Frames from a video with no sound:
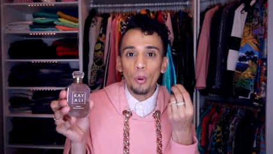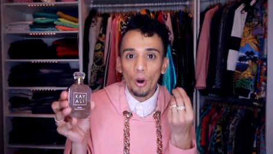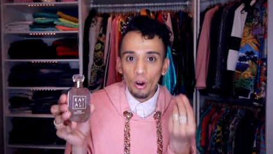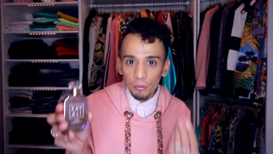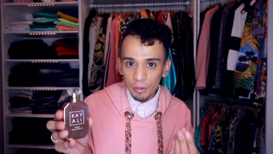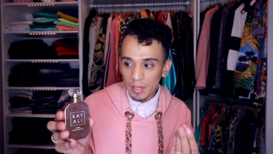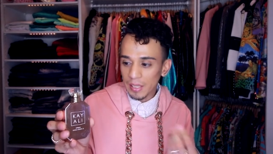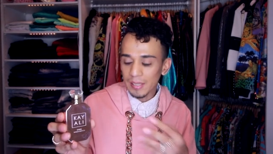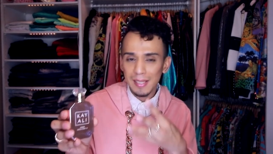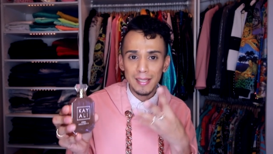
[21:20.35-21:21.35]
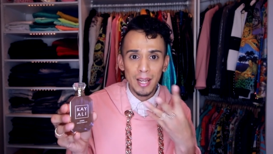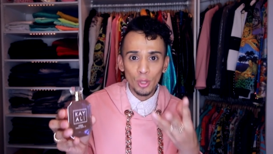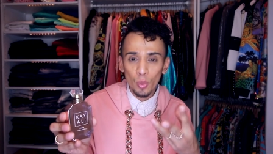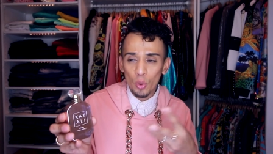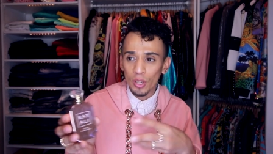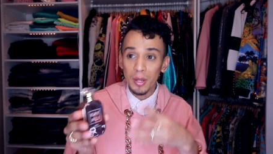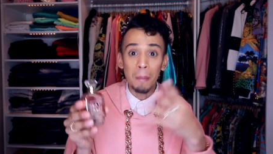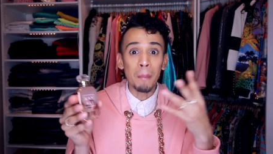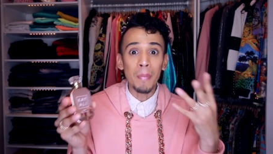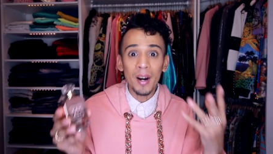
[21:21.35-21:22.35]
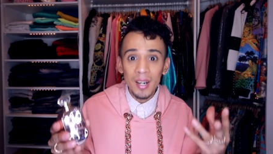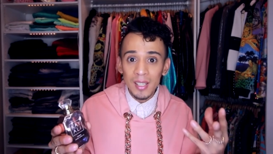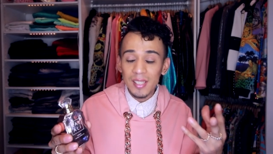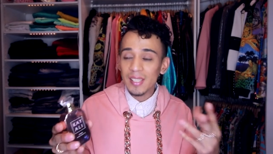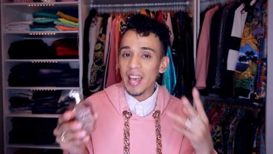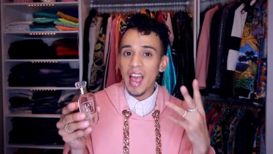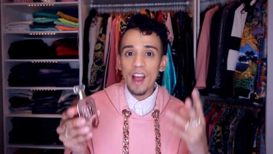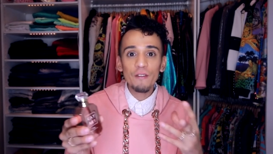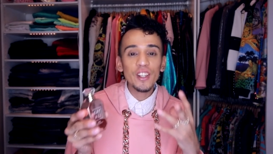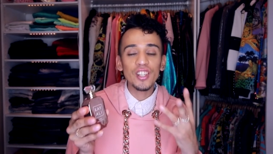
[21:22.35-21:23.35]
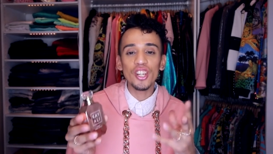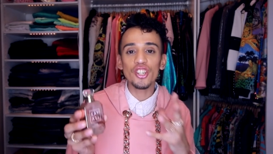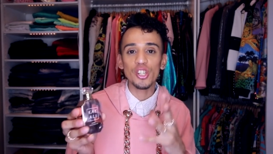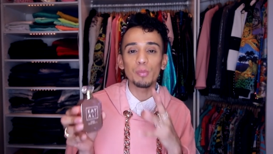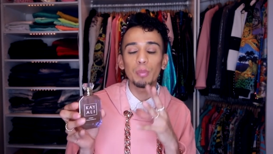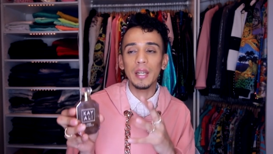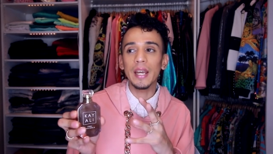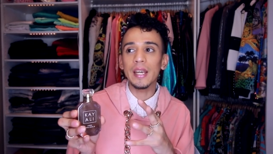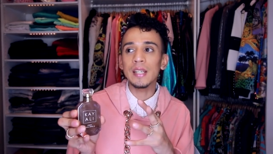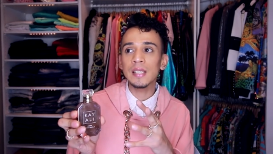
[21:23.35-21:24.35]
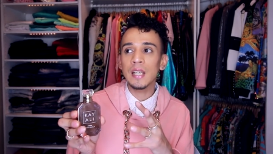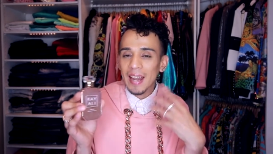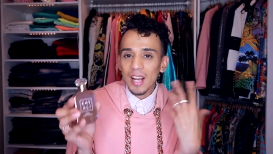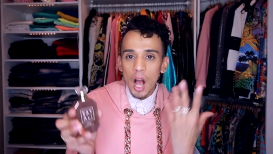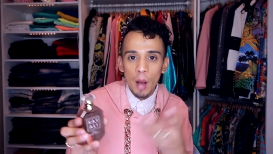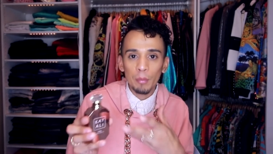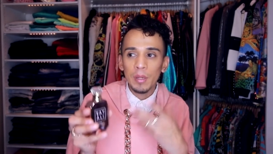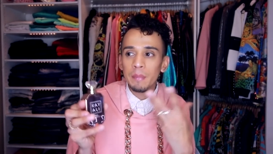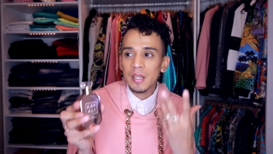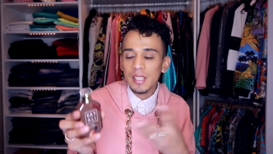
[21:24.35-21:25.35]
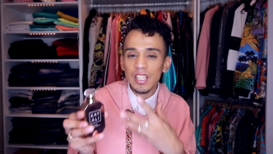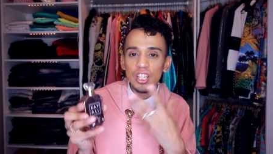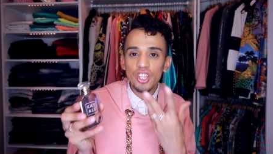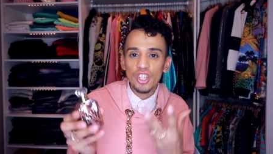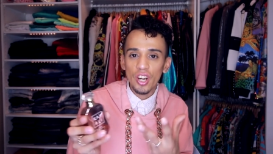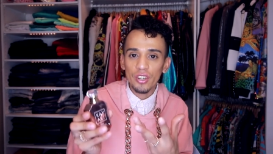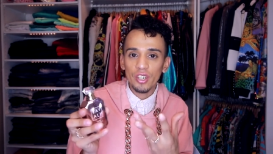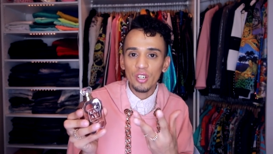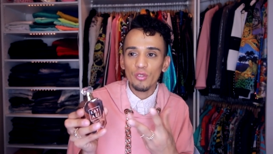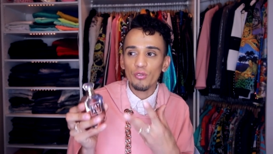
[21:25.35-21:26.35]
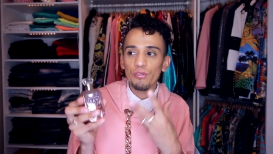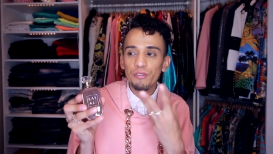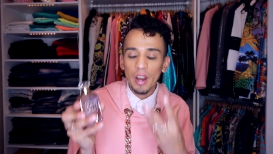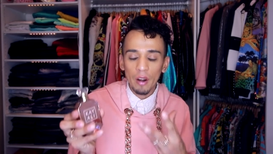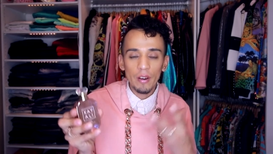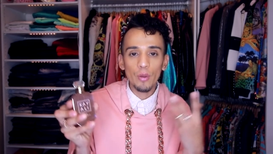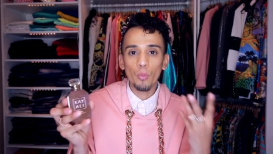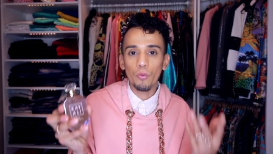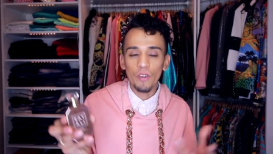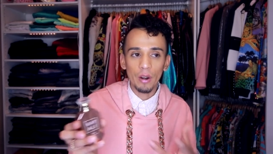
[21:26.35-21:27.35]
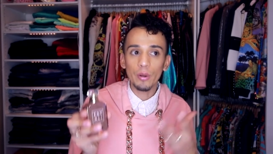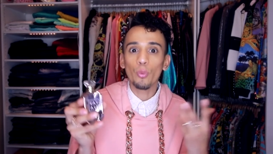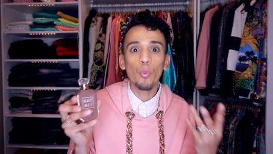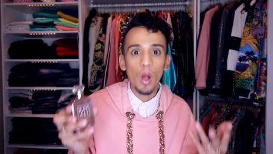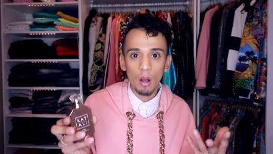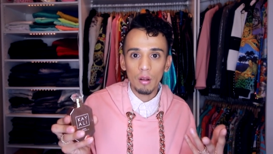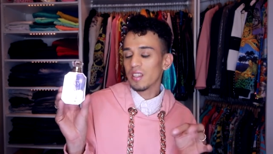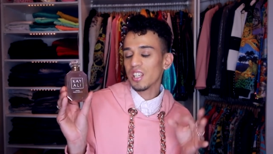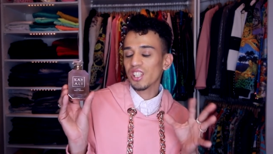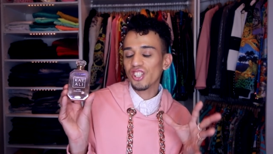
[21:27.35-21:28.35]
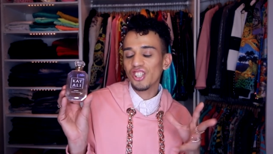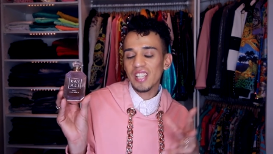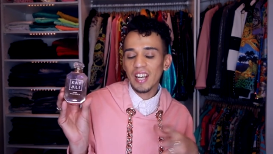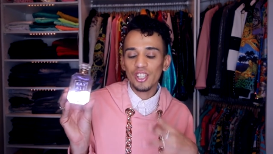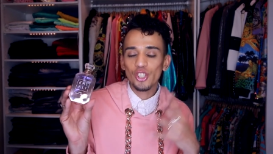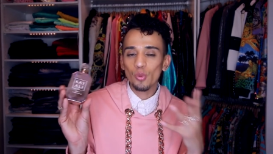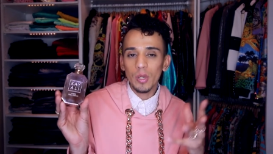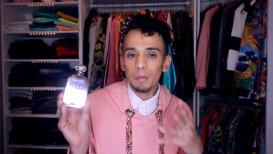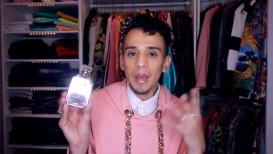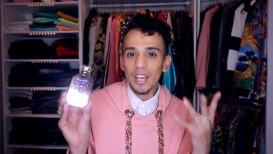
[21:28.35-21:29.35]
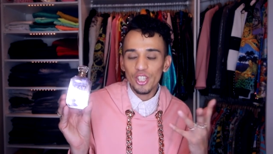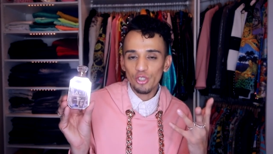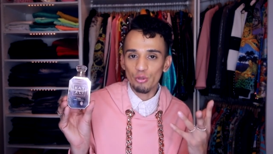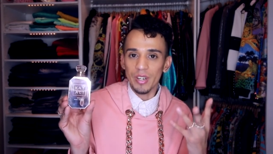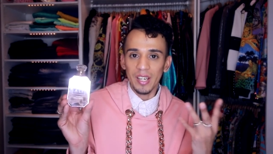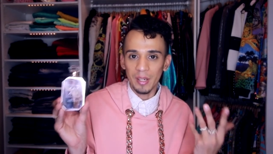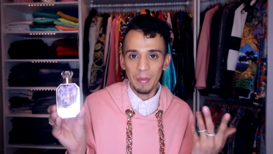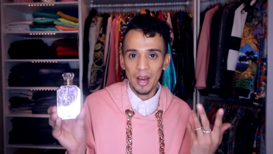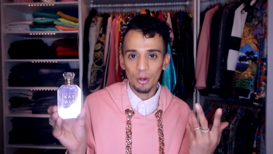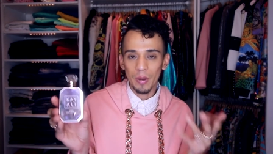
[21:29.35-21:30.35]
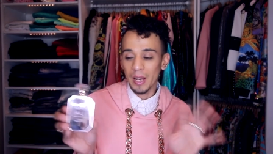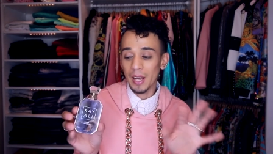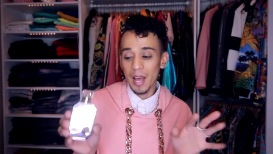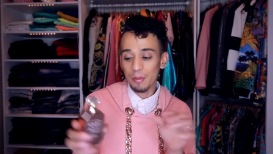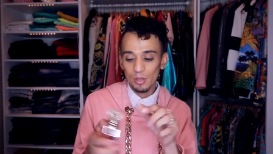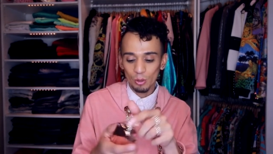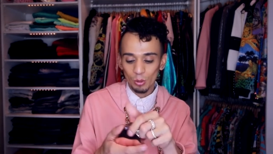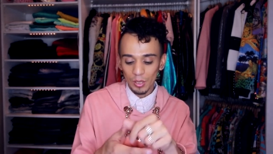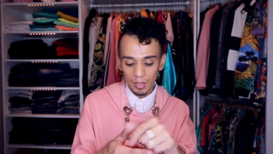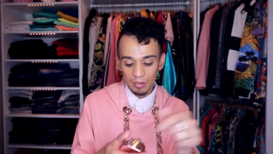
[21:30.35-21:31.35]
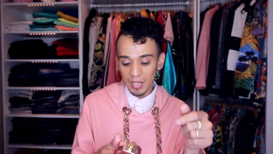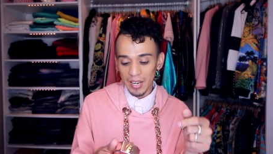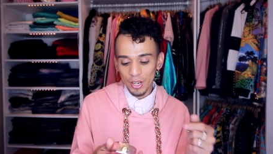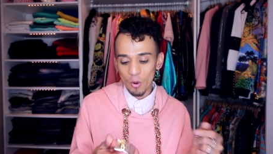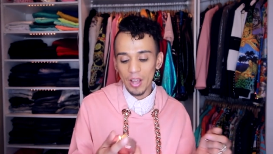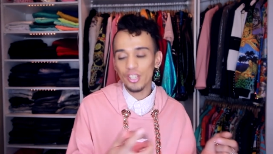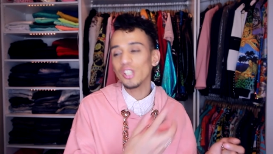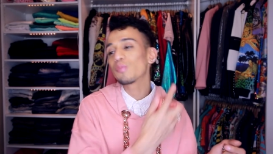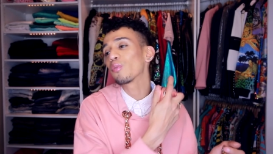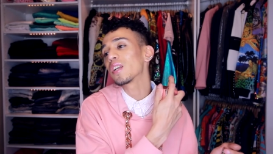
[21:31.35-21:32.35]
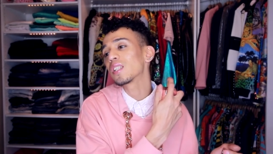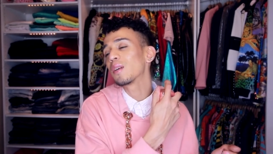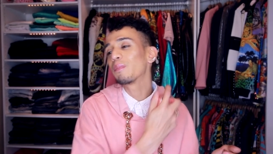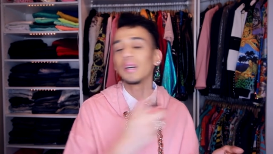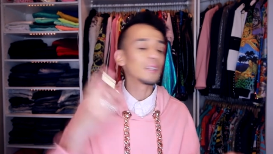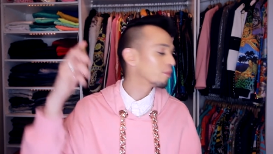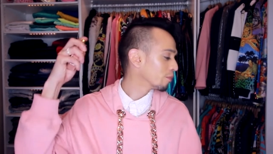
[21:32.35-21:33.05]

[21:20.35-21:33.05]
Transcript: perfectly. The sandalwood, the musk, everything just plays and complements each other very well. This is just like a sweet pastry in a bottle, and I absolutely love it. And I know I just spray some, but